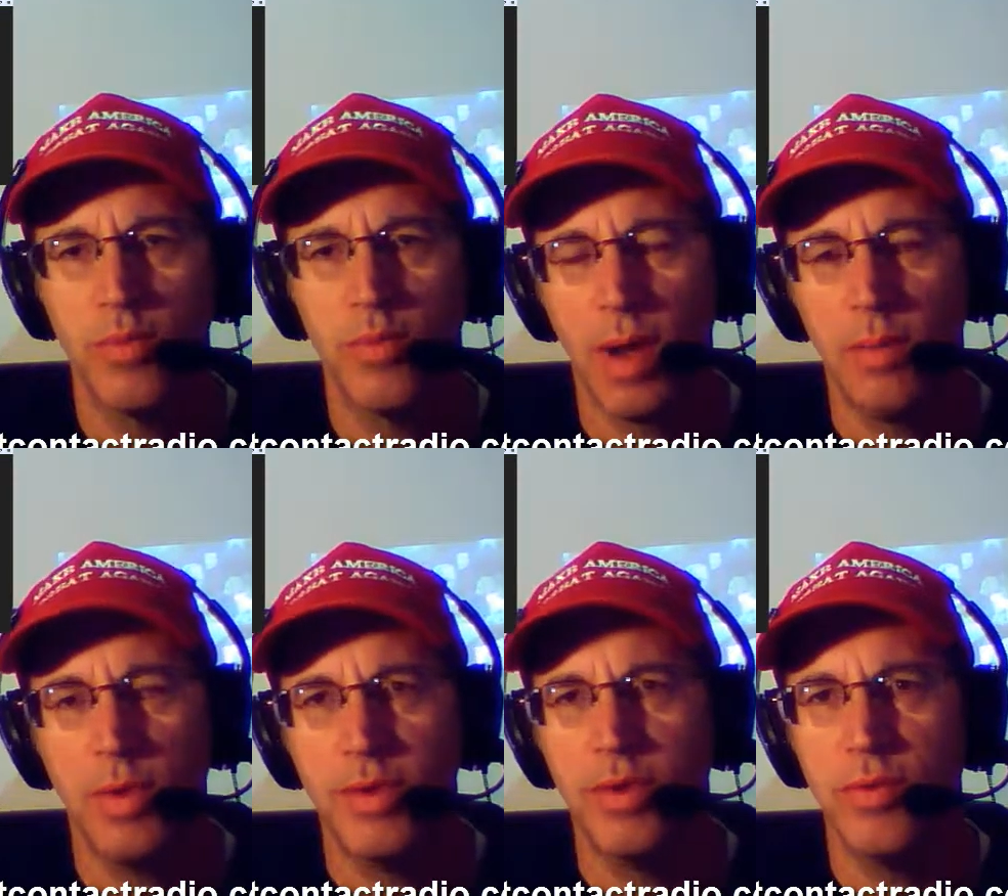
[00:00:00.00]

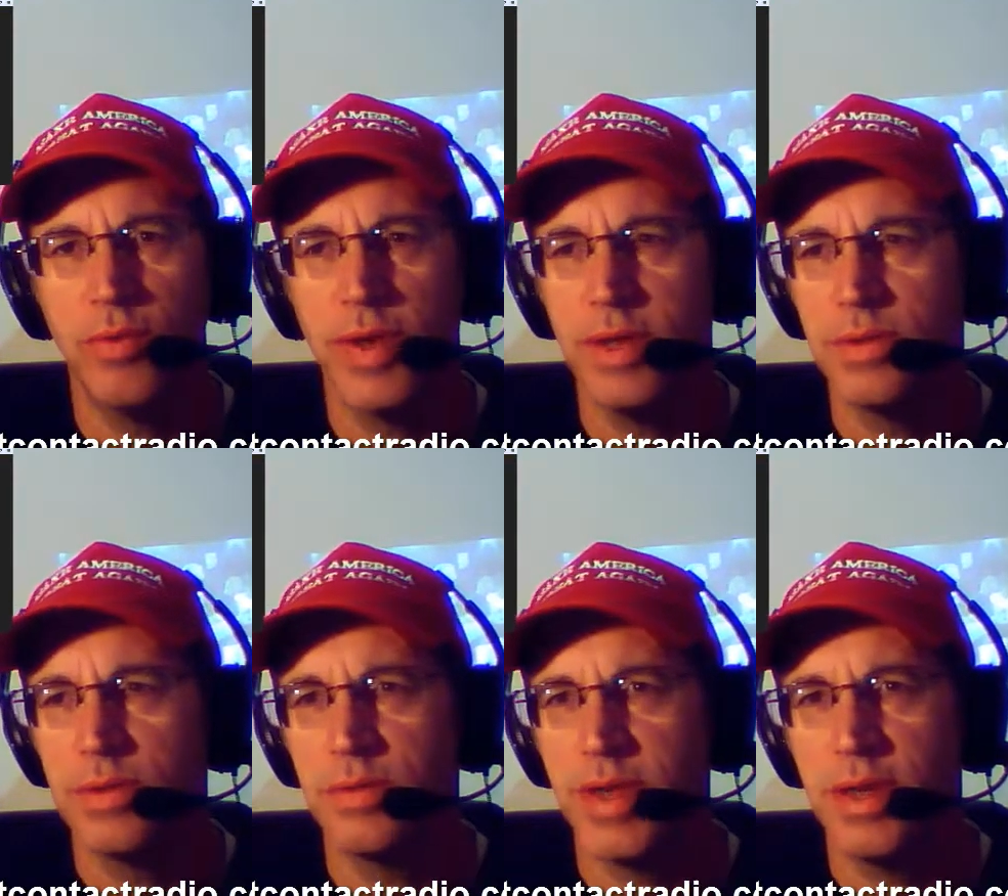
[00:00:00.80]
Probably with good
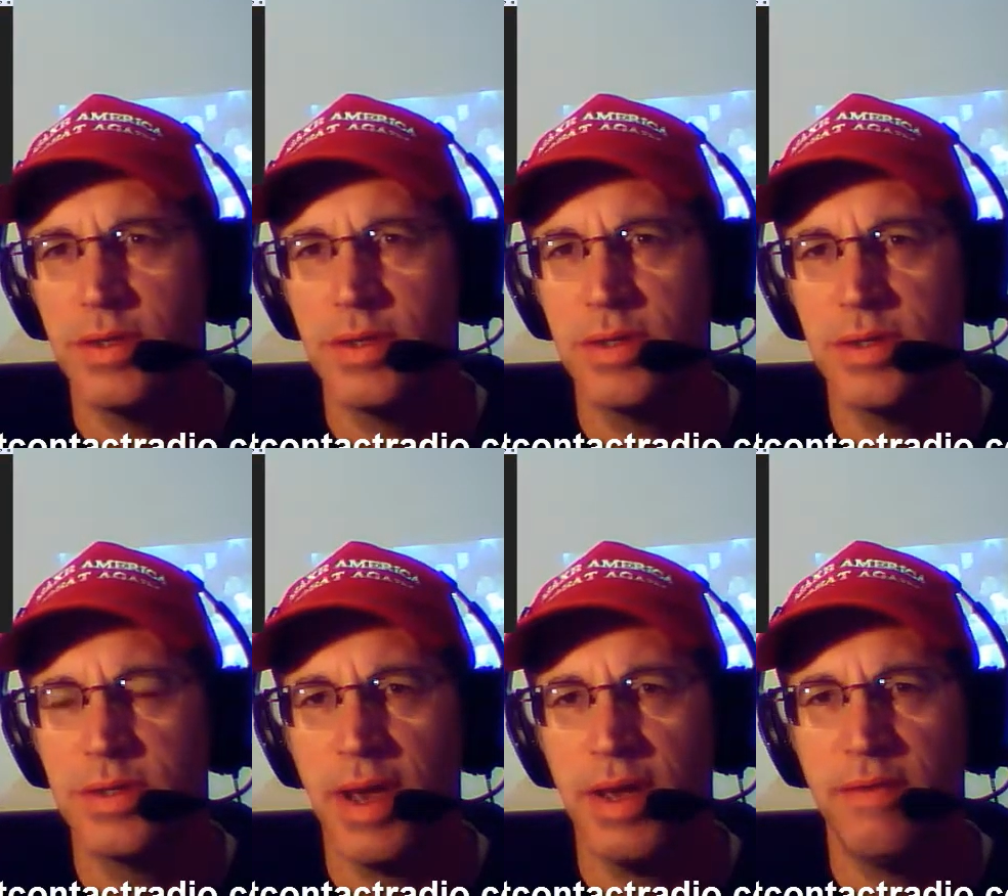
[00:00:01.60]
riddance, because
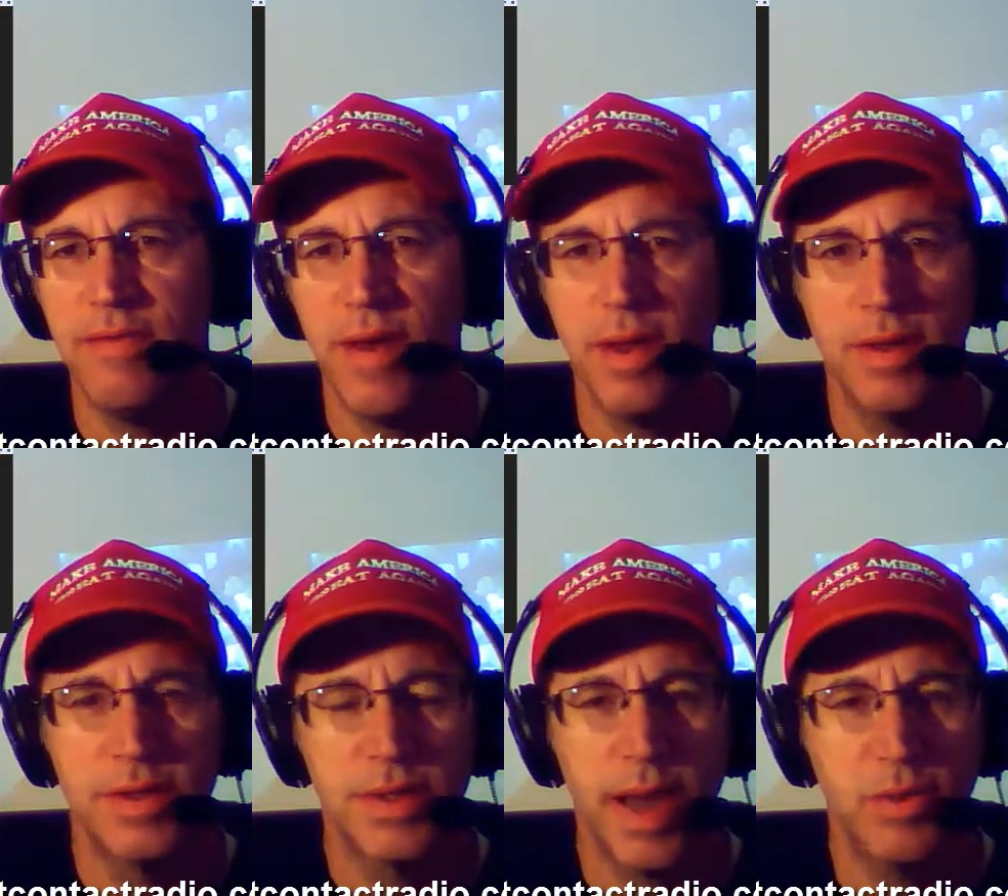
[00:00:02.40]
this NFL
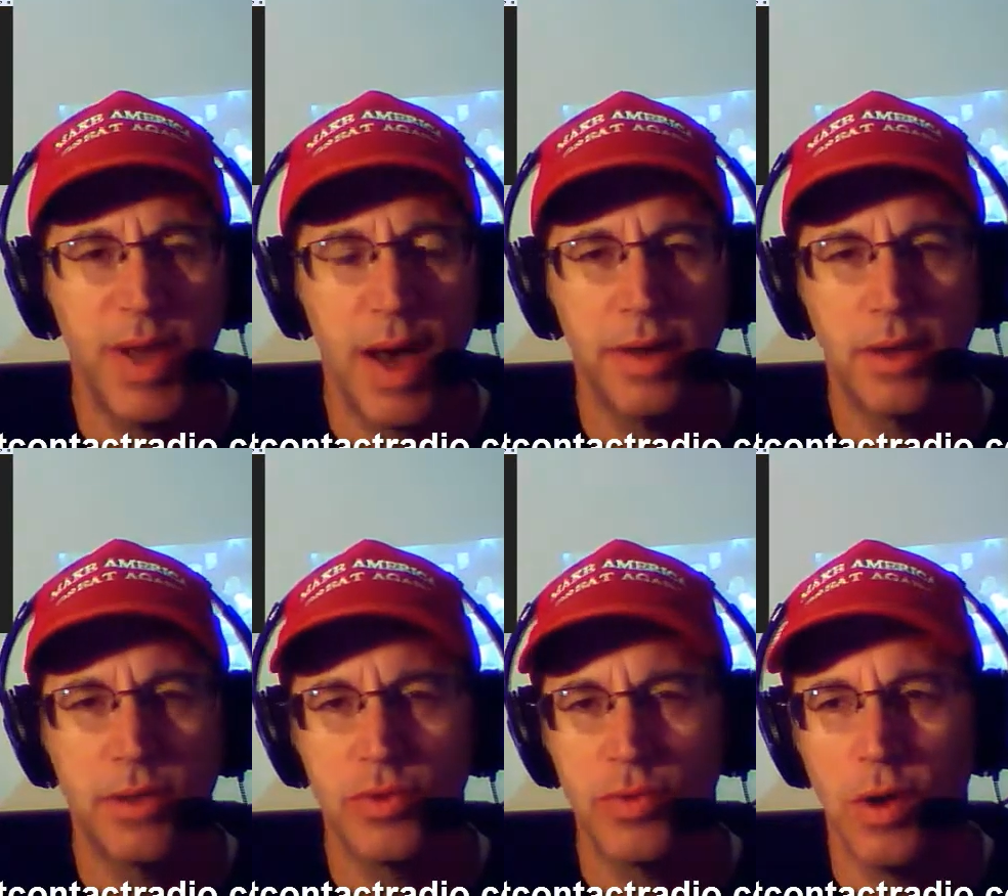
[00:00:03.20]
has gotten to be out of
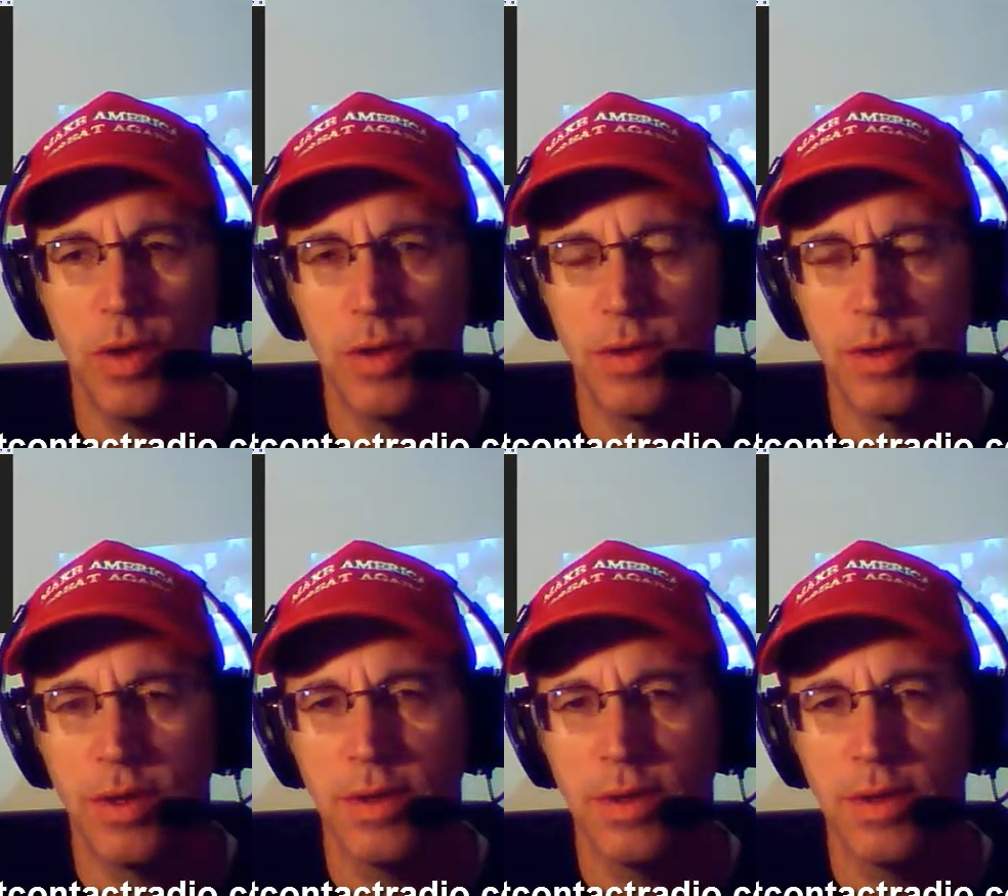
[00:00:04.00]
control.